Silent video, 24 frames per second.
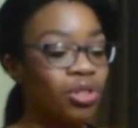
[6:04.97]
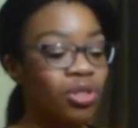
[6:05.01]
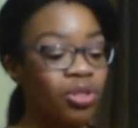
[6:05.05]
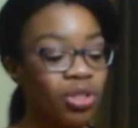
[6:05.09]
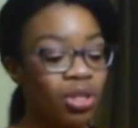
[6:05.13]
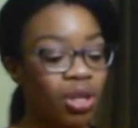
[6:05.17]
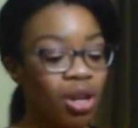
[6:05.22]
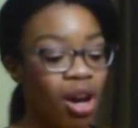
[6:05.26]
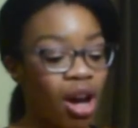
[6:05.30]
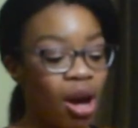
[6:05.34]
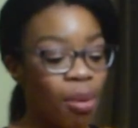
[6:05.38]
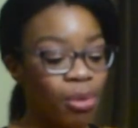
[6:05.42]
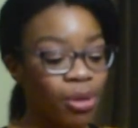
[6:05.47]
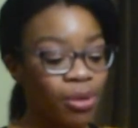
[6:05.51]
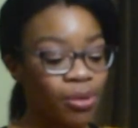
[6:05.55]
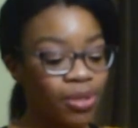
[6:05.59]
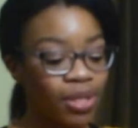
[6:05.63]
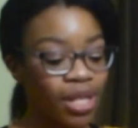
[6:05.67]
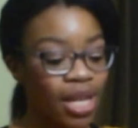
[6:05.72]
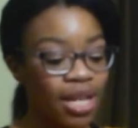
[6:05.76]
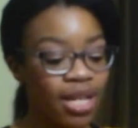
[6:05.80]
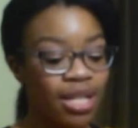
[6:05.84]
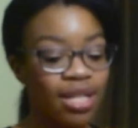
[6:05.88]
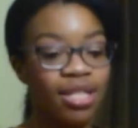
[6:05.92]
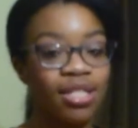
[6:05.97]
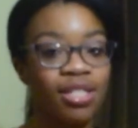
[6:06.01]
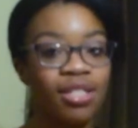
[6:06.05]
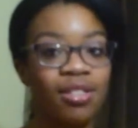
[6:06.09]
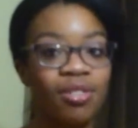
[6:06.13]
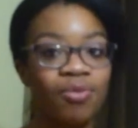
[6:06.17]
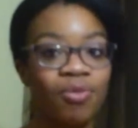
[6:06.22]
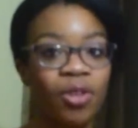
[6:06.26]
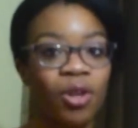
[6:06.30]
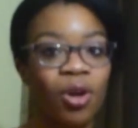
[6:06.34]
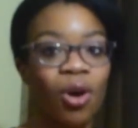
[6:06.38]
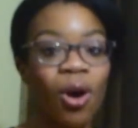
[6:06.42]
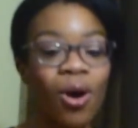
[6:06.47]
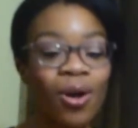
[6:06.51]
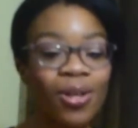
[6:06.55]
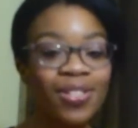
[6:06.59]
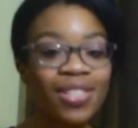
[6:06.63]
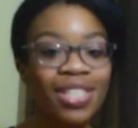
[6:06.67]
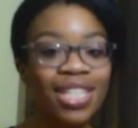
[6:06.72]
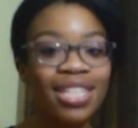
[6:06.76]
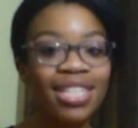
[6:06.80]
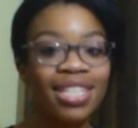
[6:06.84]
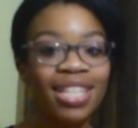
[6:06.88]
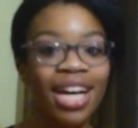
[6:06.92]
to combo skin, and this is for all
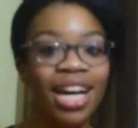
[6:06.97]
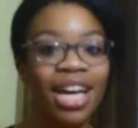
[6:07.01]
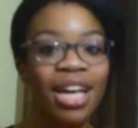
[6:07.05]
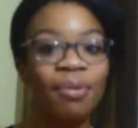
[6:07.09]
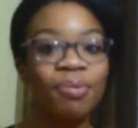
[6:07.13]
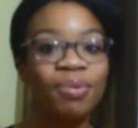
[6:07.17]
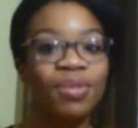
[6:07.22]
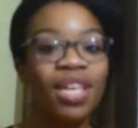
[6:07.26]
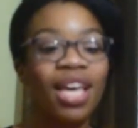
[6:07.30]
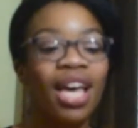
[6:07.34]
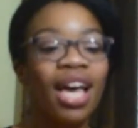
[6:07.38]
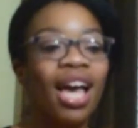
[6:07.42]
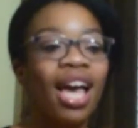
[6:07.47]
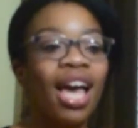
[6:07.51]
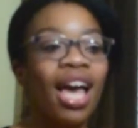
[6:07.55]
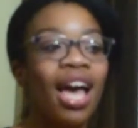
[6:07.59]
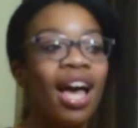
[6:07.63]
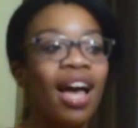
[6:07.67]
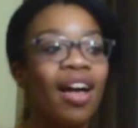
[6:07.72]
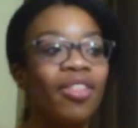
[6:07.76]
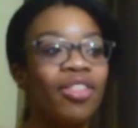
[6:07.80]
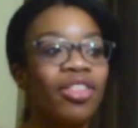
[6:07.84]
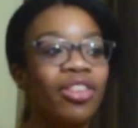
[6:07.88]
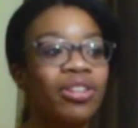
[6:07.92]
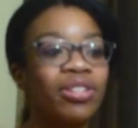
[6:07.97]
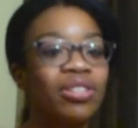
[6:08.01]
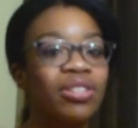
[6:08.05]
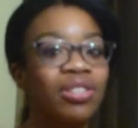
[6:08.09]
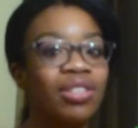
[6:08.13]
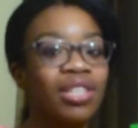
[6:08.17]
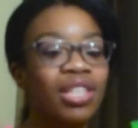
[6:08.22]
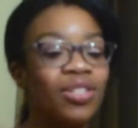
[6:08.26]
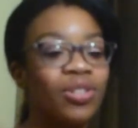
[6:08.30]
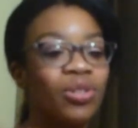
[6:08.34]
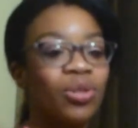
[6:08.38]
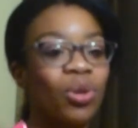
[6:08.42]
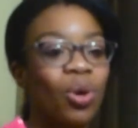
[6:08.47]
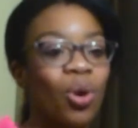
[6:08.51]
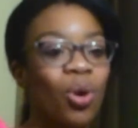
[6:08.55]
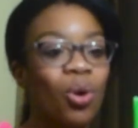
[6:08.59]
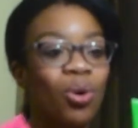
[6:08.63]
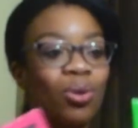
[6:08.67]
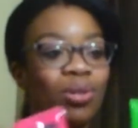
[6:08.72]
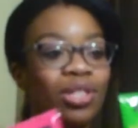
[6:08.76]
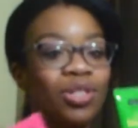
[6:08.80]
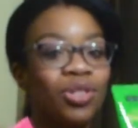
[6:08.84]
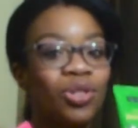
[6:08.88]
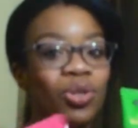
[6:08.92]
skin types, and these are the
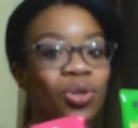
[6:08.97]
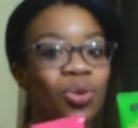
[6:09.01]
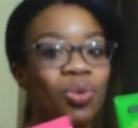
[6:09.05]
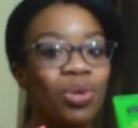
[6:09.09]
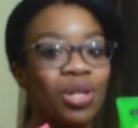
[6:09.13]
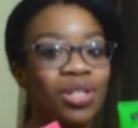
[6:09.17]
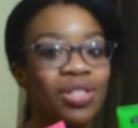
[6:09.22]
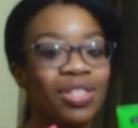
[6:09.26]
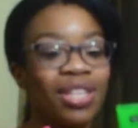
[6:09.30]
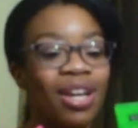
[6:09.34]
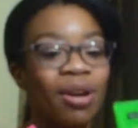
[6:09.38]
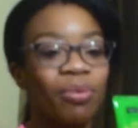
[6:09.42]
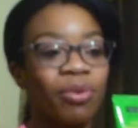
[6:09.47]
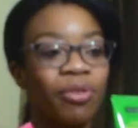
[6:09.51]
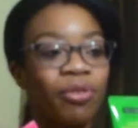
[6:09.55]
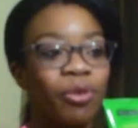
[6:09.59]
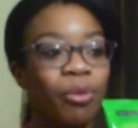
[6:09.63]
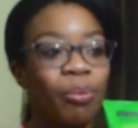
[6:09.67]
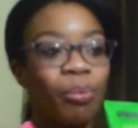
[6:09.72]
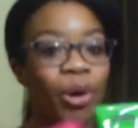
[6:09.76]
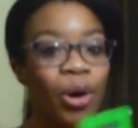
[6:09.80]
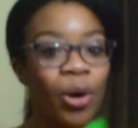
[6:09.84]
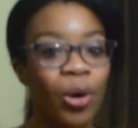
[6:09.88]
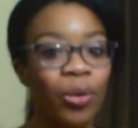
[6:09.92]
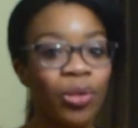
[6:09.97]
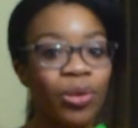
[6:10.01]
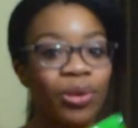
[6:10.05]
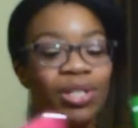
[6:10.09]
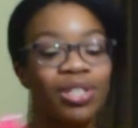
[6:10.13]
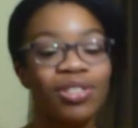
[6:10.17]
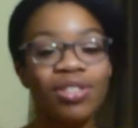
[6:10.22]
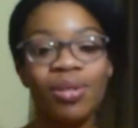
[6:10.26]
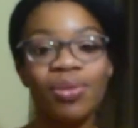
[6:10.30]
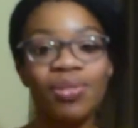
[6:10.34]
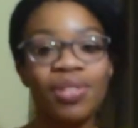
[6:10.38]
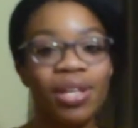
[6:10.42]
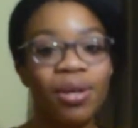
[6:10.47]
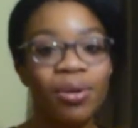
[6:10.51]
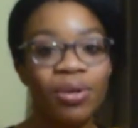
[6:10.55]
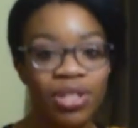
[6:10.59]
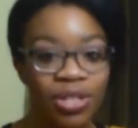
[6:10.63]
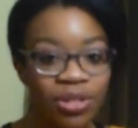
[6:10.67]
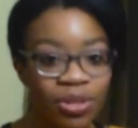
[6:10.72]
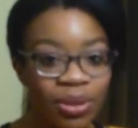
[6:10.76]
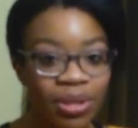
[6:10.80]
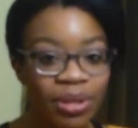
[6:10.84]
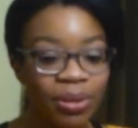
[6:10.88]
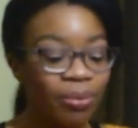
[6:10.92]
only two ones that were for both, so I was like,
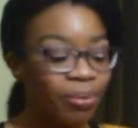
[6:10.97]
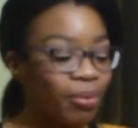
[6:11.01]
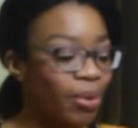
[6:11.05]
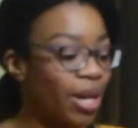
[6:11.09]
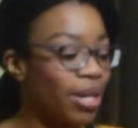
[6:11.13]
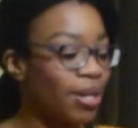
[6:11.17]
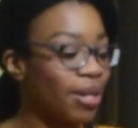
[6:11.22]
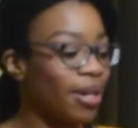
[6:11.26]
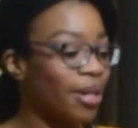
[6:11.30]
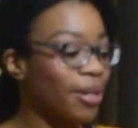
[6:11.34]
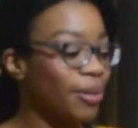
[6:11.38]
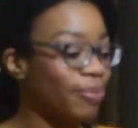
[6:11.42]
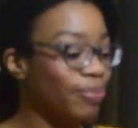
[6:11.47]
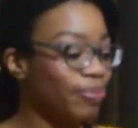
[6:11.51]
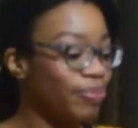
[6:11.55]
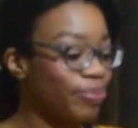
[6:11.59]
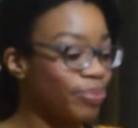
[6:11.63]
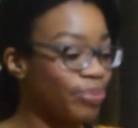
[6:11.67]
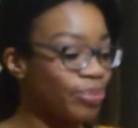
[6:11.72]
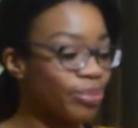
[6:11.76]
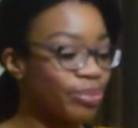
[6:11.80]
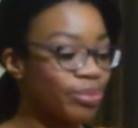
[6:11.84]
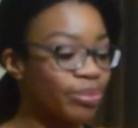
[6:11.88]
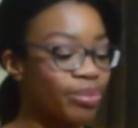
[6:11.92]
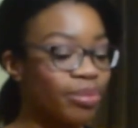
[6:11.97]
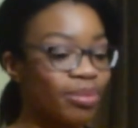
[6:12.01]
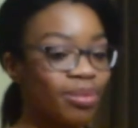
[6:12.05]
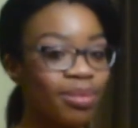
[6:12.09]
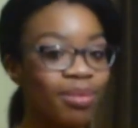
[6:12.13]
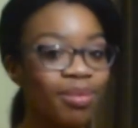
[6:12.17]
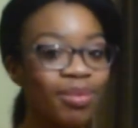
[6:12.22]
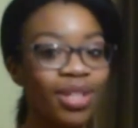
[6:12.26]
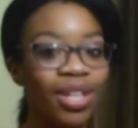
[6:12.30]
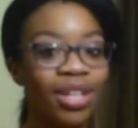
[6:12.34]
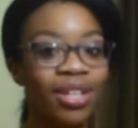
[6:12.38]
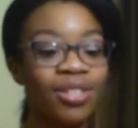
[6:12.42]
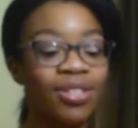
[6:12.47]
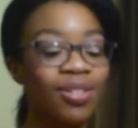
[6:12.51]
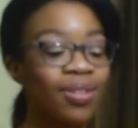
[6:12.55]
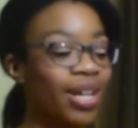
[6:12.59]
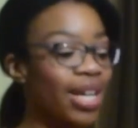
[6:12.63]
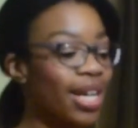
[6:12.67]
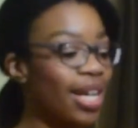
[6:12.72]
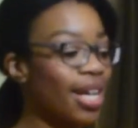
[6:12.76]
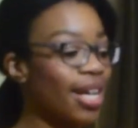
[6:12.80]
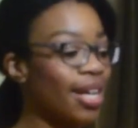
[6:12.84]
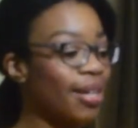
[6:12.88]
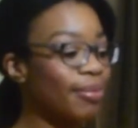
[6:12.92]
you know what, why not? So
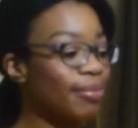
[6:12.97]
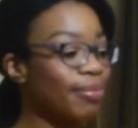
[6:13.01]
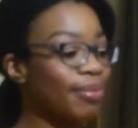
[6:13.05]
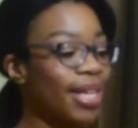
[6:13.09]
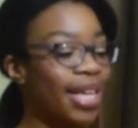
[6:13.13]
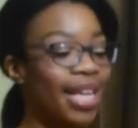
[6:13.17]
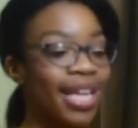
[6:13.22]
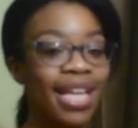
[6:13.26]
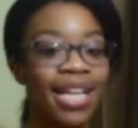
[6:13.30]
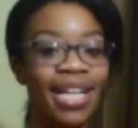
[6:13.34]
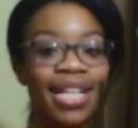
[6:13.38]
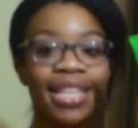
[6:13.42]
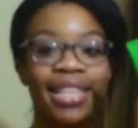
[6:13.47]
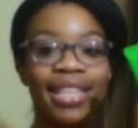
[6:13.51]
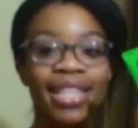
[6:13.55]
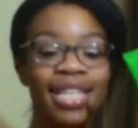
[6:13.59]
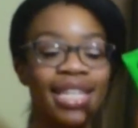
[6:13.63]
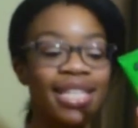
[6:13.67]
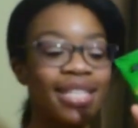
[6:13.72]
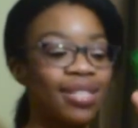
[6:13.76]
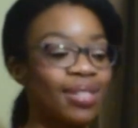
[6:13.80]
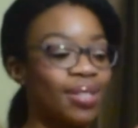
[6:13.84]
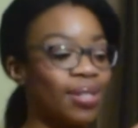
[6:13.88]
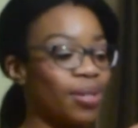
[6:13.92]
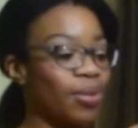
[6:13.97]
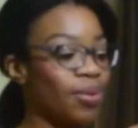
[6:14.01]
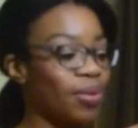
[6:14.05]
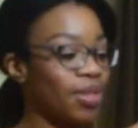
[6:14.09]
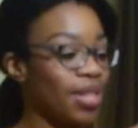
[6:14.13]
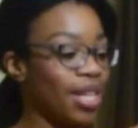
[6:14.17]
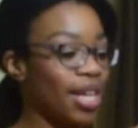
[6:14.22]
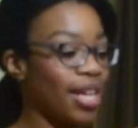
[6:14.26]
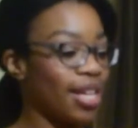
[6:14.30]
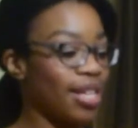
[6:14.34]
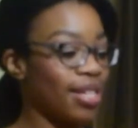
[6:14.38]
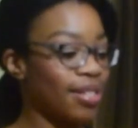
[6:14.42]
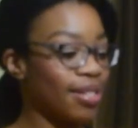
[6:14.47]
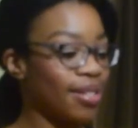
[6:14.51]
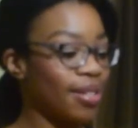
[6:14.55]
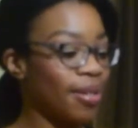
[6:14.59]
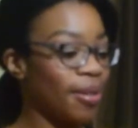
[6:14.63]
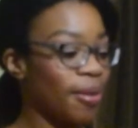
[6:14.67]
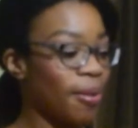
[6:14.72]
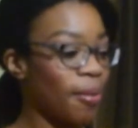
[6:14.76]
I got these two things.